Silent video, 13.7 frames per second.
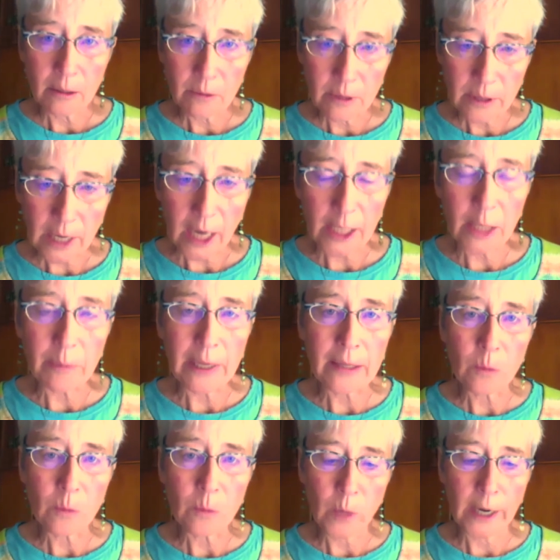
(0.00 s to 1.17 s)
document,
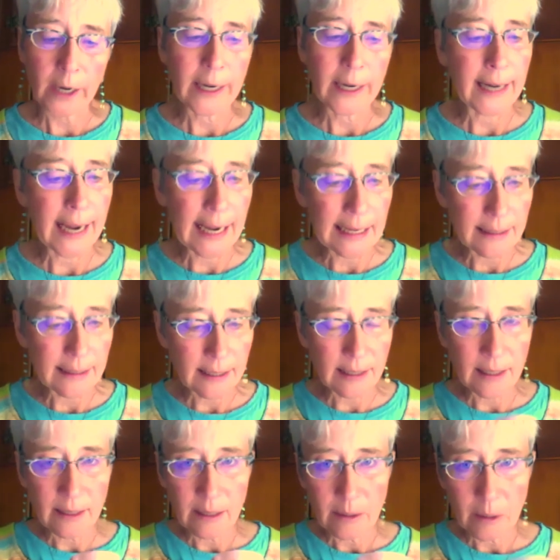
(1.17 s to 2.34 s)
where he has
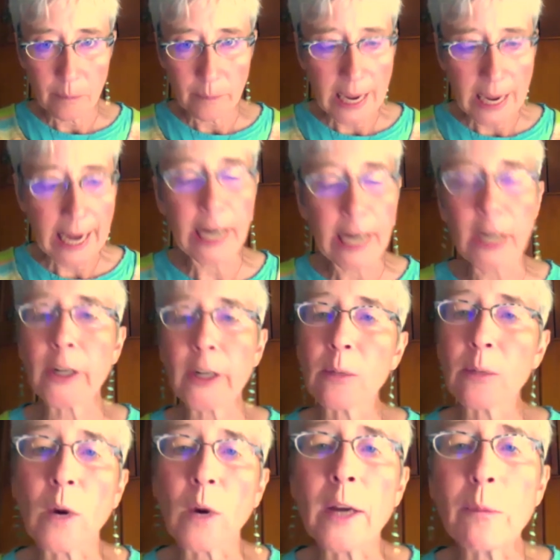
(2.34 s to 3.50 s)
hair in
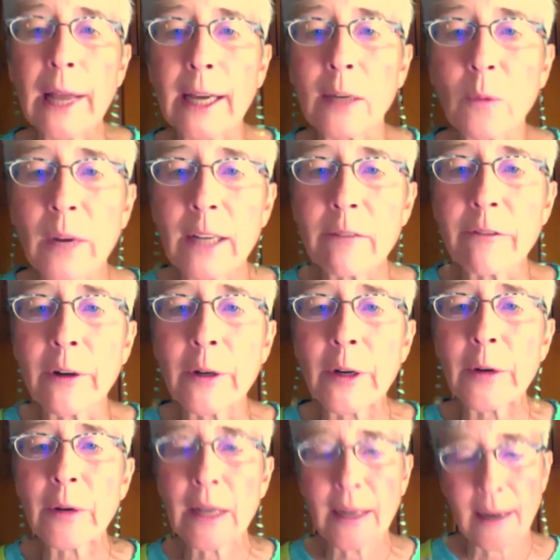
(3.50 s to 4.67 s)
one black and white photo,
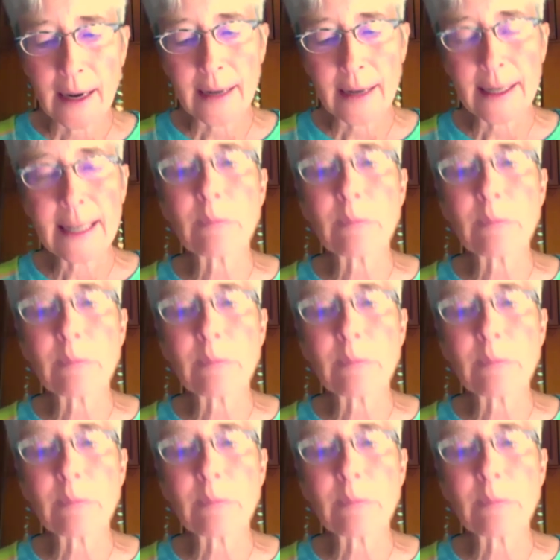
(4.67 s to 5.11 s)
and he's been